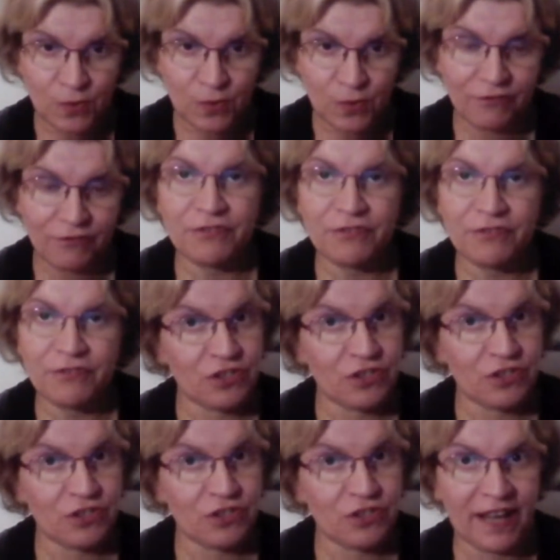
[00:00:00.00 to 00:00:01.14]
We have sufficient
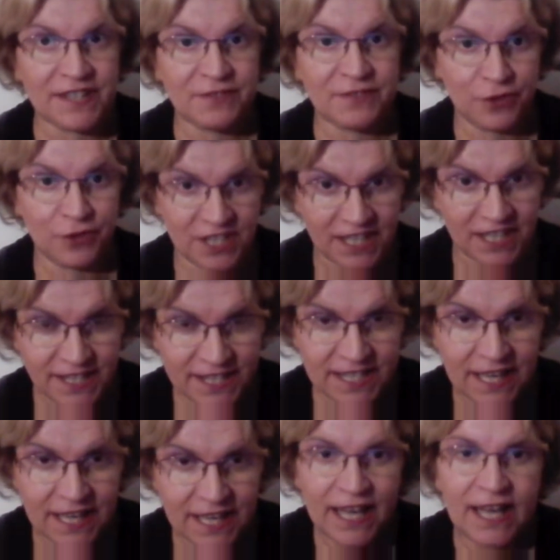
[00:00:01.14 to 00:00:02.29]
funds for this.
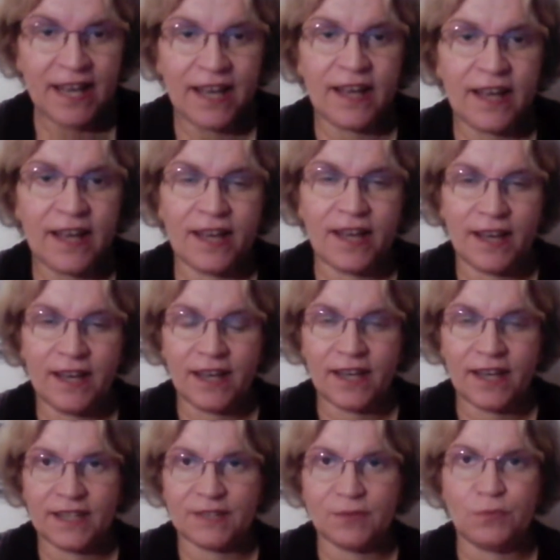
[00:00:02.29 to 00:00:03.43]

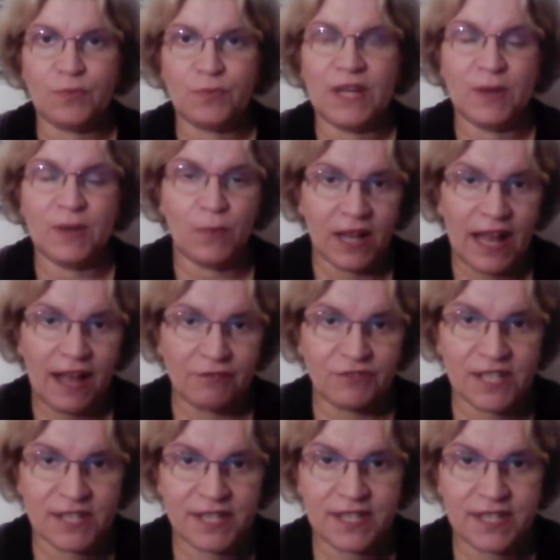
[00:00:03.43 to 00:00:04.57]
We will have
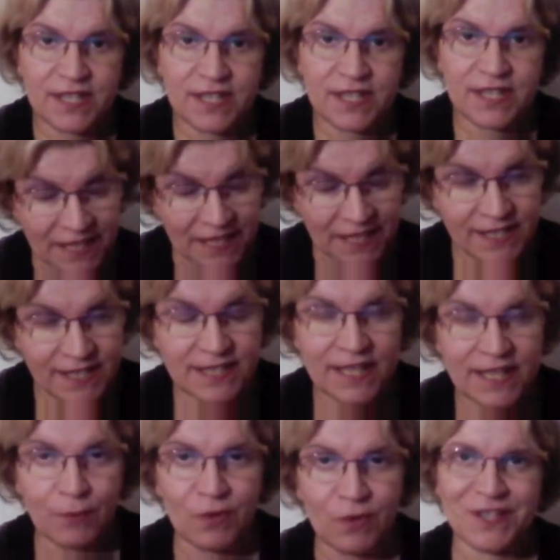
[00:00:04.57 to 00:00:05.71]
this month. I
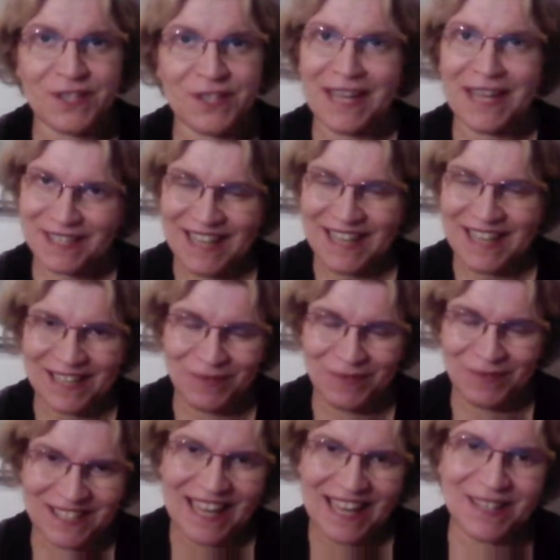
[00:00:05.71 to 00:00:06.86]
will not say exactly what
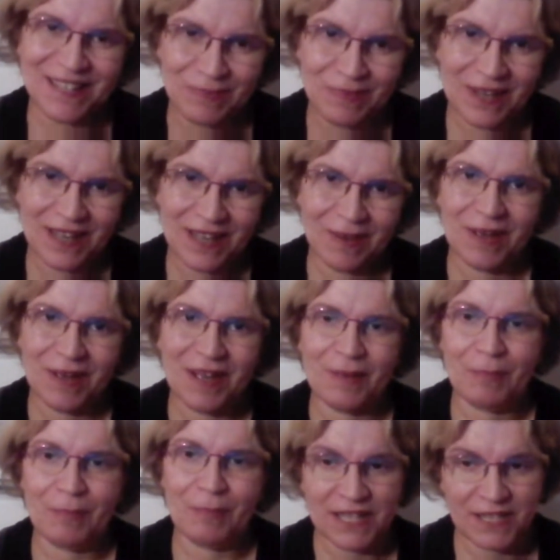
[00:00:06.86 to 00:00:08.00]
date,
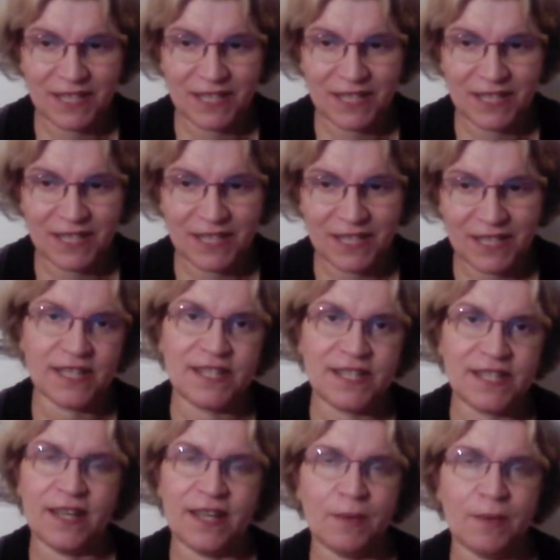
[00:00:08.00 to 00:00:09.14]
but it is
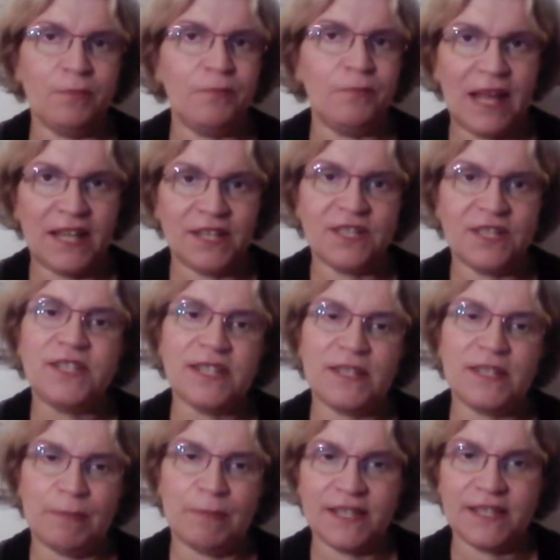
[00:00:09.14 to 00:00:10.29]
planned this
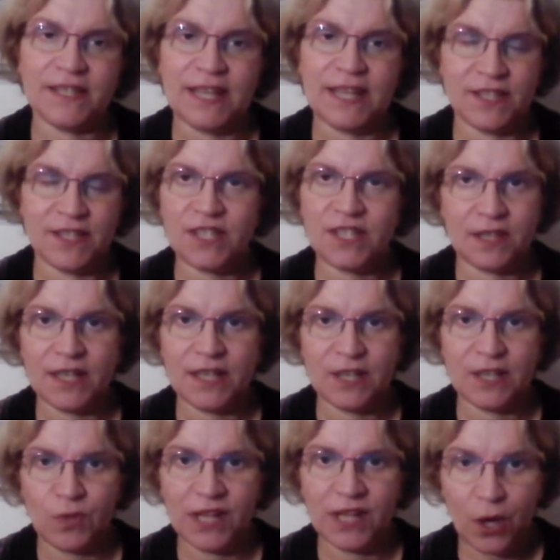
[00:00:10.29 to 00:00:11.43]
month, and it
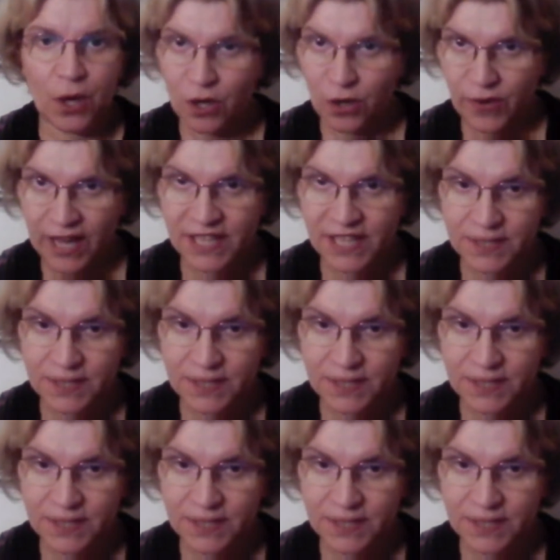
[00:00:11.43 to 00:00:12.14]
will now go ahead.